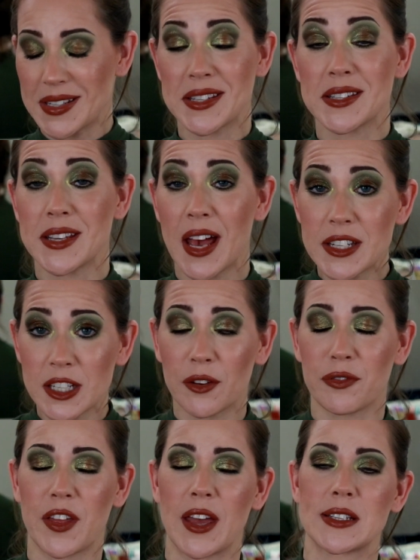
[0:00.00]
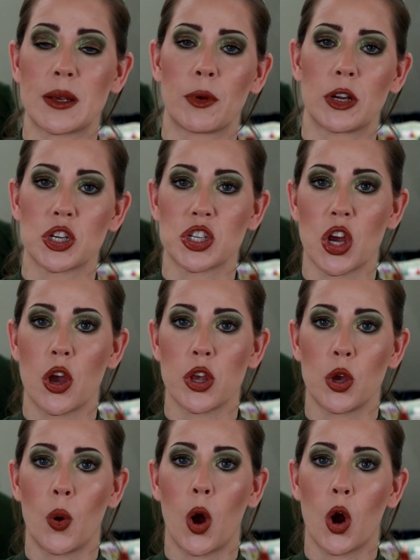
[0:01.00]
set of things I'm going to show
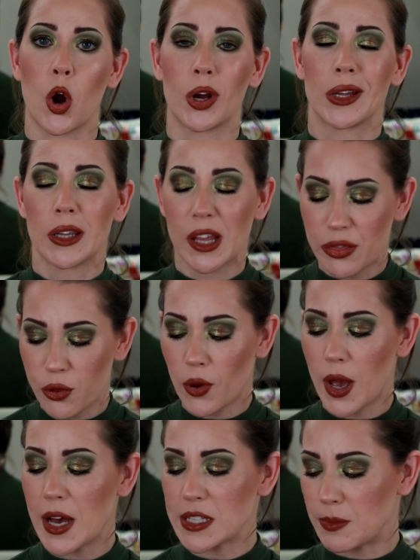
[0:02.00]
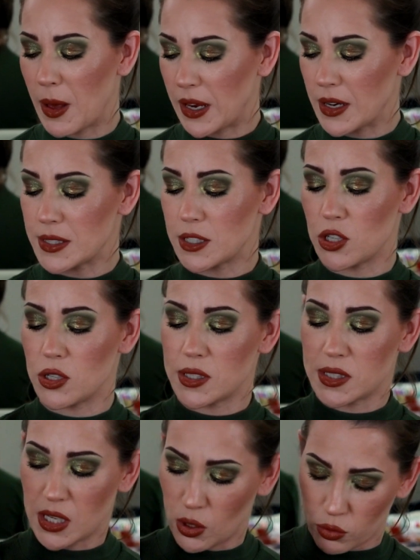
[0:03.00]
you are Lethal Cosmetics
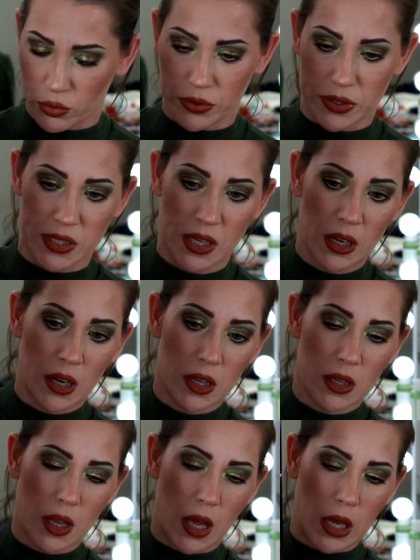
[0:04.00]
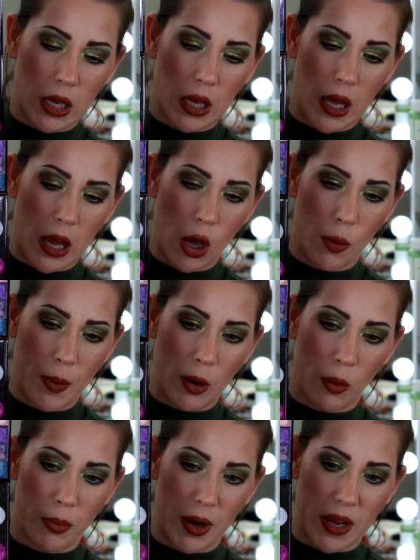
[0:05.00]
singles. I hope I
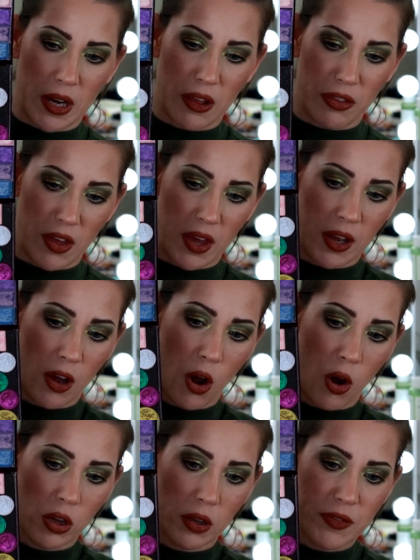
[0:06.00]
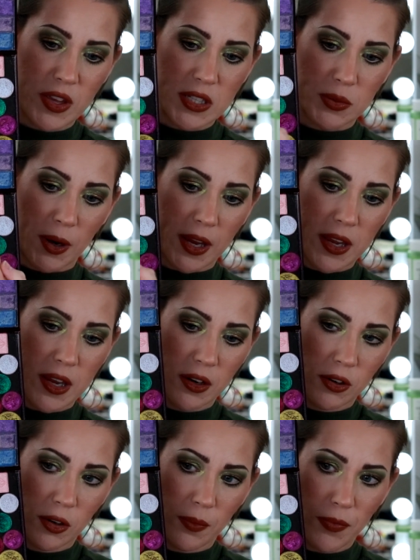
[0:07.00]
don't break anything. All of these right
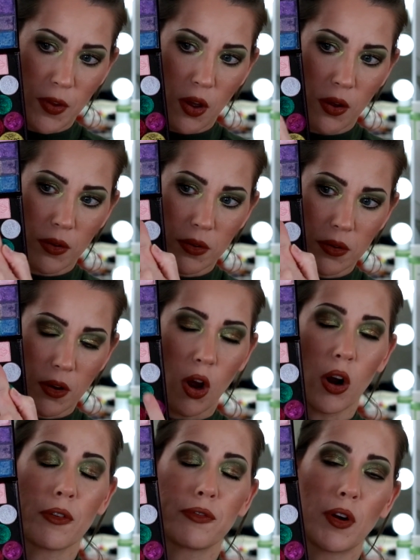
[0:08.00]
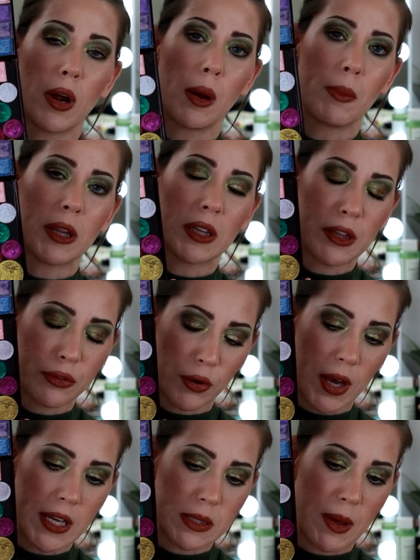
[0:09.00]
here are from Lethal
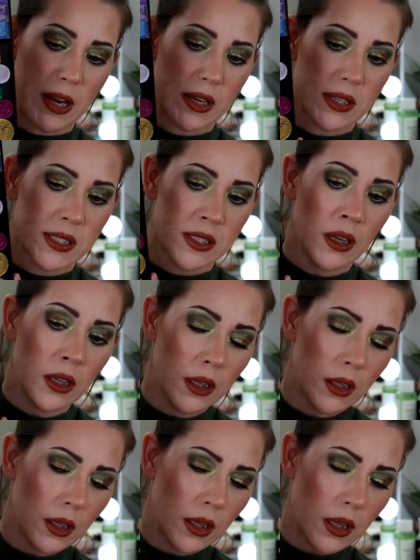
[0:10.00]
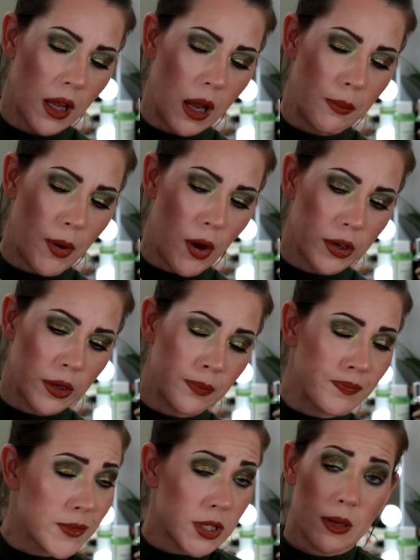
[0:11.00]
Cosmetics. I bought
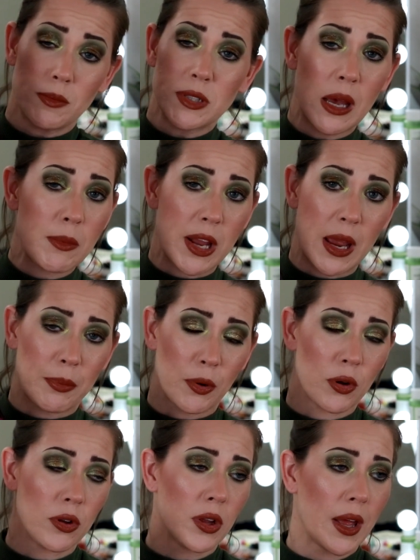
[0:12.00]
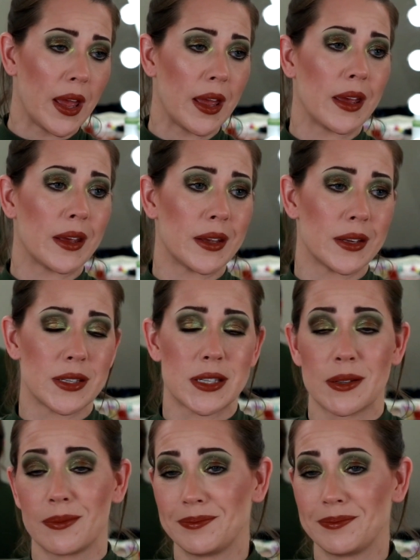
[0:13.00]
them sometime in April and